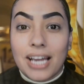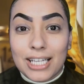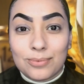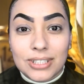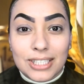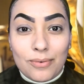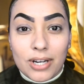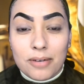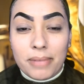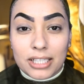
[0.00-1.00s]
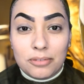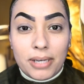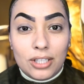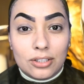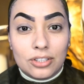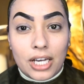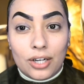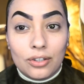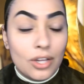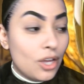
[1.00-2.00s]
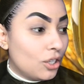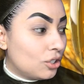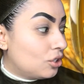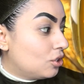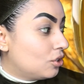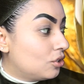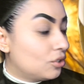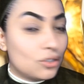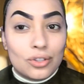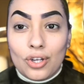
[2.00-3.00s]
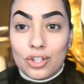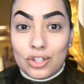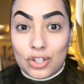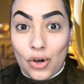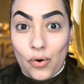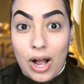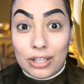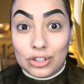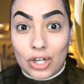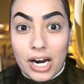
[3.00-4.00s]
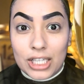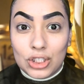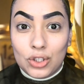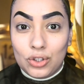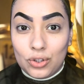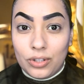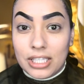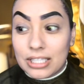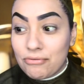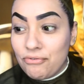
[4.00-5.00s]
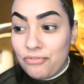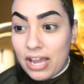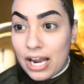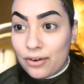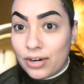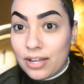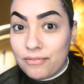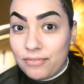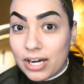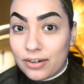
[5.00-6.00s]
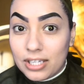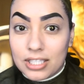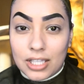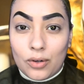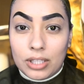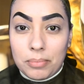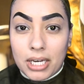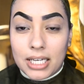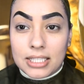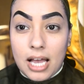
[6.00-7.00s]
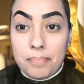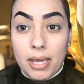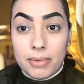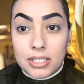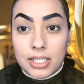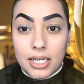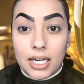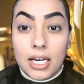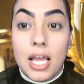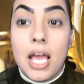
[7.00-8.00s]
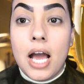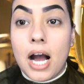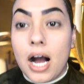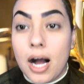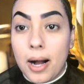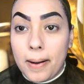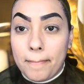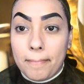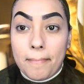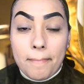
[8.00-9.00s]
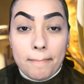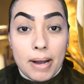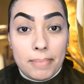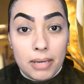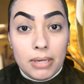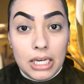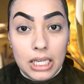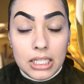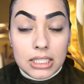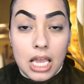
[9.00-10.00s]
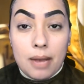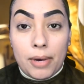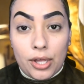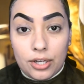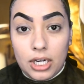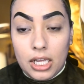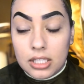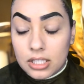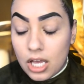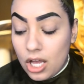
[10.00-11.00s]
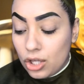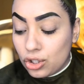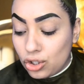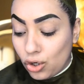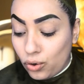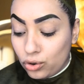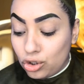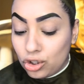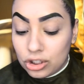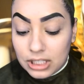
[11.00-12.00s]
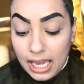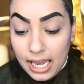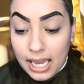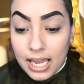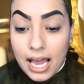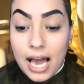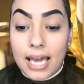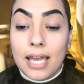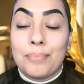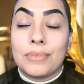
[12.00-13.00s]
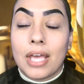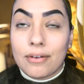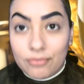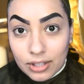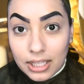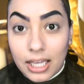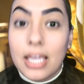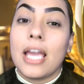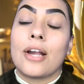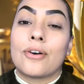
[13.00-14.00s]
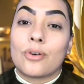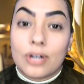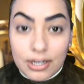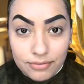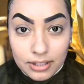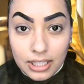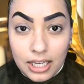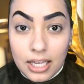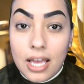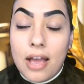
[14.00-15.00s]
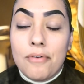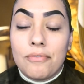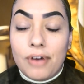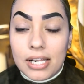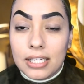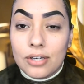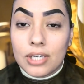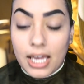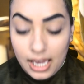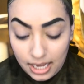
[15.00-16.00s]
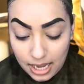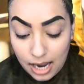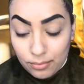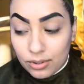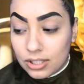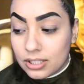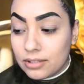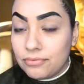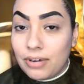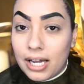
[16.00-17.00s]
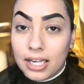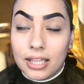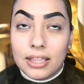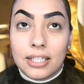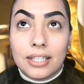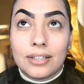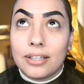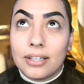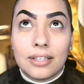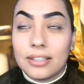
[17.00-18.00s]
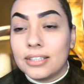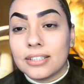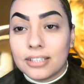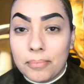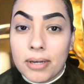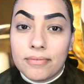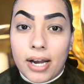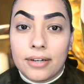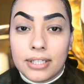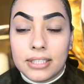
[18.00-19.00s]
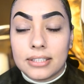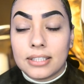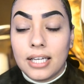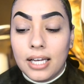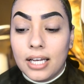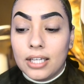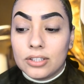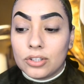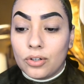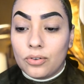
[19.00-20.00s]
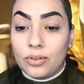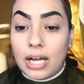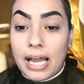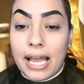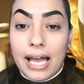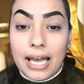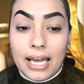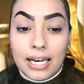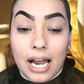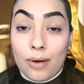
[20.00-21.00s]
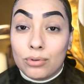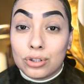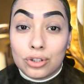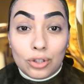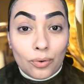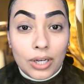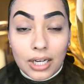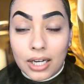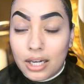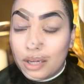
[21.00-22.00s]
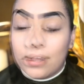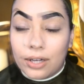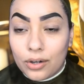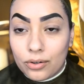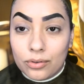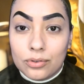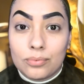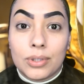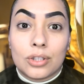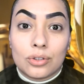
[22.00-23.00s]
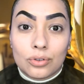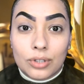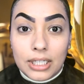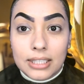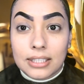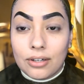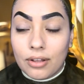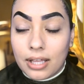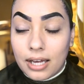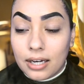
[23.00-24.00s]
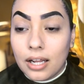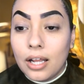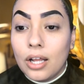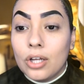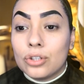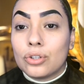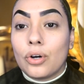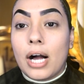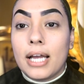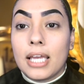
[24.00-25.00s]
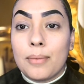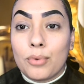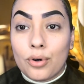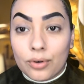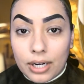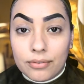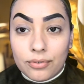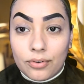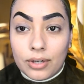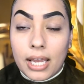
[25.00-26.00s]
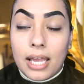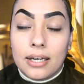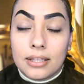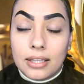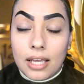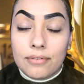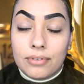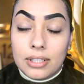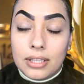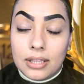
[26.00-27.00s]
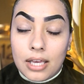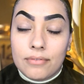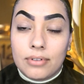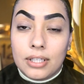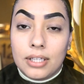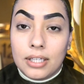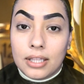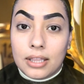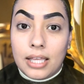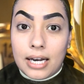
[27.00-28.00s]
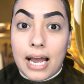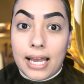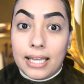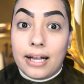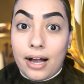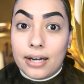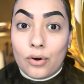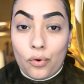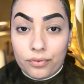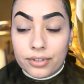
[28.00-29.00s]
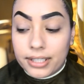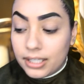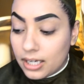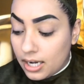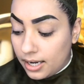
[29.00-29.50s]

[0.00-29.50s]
guys, what's up? Welcome back to my YouTube channel. So I'm trying to do this very slowly because I'm babysitting my baby niece and my other niece. So today I am thankfully and gratefully finally okay. I was fighting the stomach virus, so I was throwing up, that goes with the soreness and all that. So I am grateful and thankfully that I got over it.